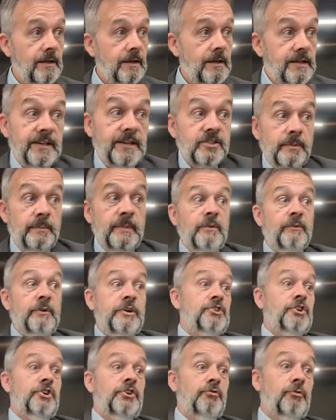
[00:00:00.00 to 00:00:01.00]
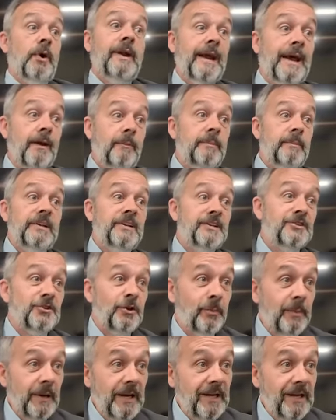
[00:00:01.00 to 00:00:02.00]
That doesn't mean we should run out and be
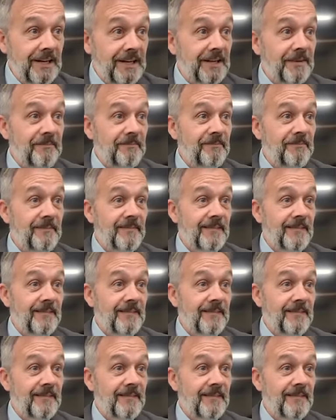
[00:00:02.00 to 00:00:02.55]
disobedient,